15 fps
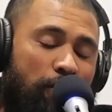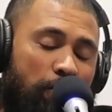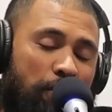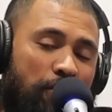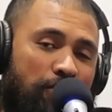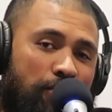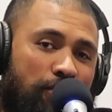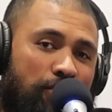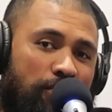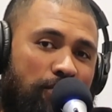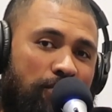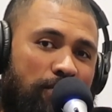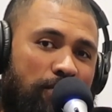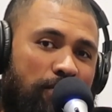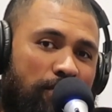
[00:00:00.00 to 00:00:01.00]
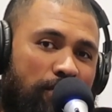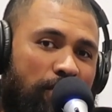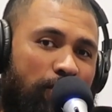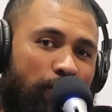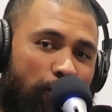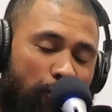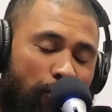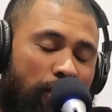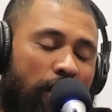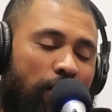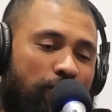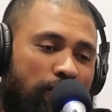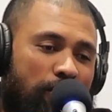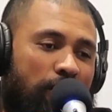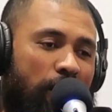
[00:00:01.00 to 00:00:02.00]
businesses when you
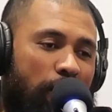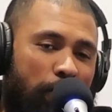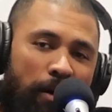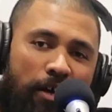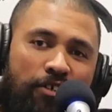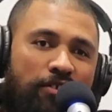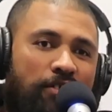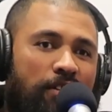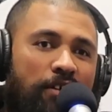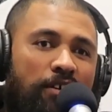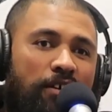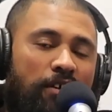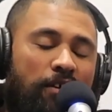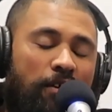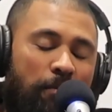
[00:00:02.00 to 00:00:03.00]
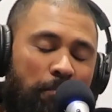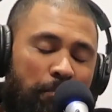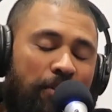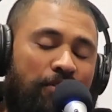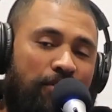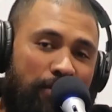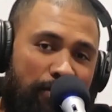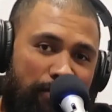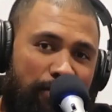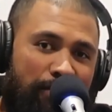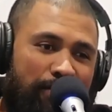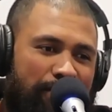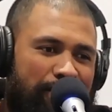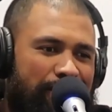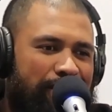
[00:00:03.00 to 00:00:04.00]
count it amongst
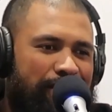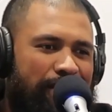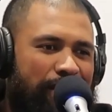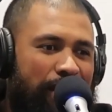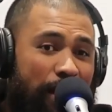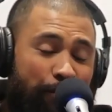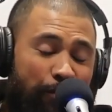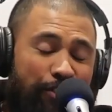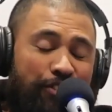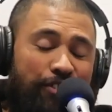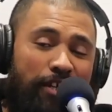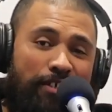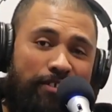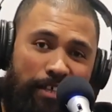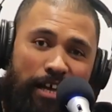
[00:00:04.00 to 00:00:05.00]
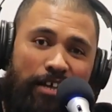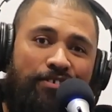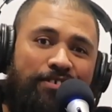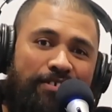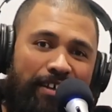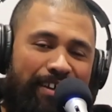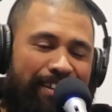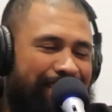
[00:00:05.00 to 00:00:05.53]
businesses, if it's just us.